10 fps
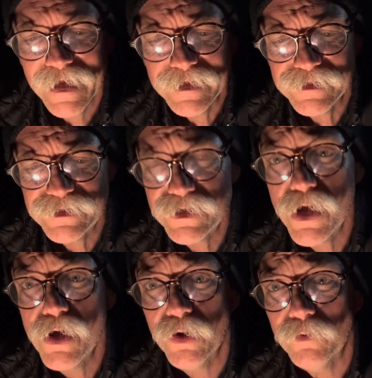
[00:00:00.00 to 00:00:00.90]

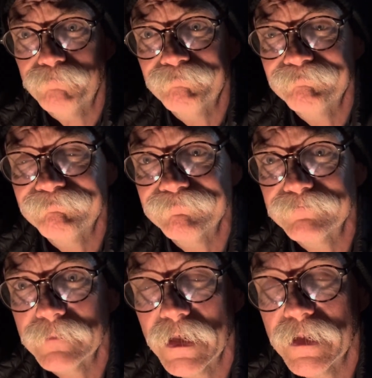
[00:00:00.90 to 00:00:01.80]
So
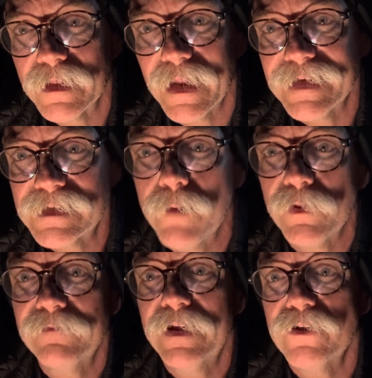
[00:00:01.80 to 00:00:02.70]
the last
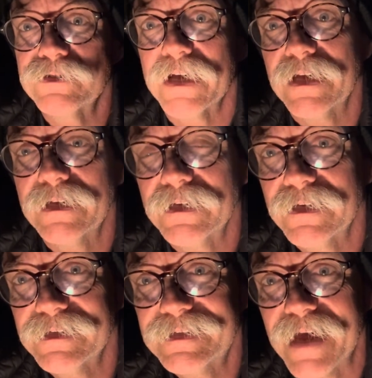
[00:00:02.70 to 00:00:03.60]
couple of
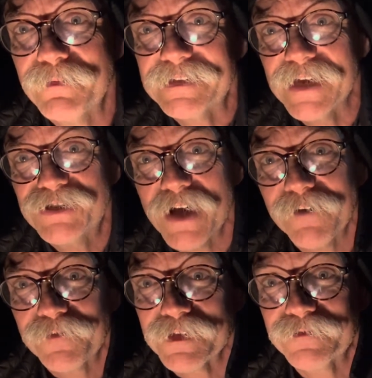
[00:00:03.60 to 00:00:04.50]
segments I
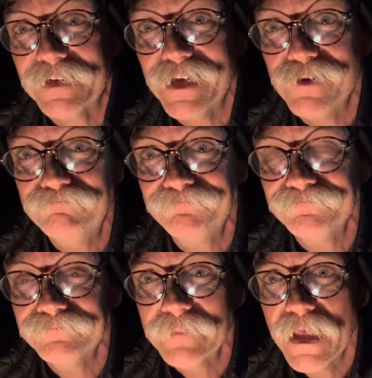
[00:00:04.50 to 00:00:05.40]
shot for this video,
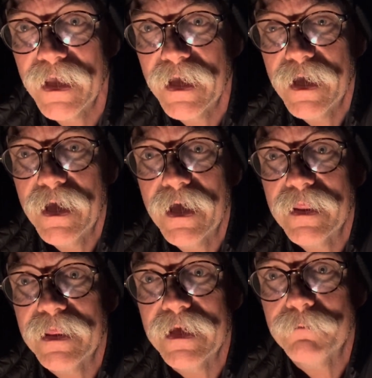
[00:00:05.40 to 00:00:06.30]

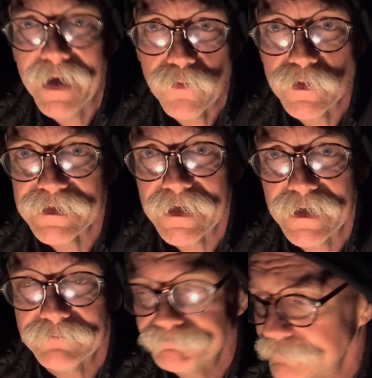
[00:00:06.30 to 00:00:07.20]
the mic wasn't on.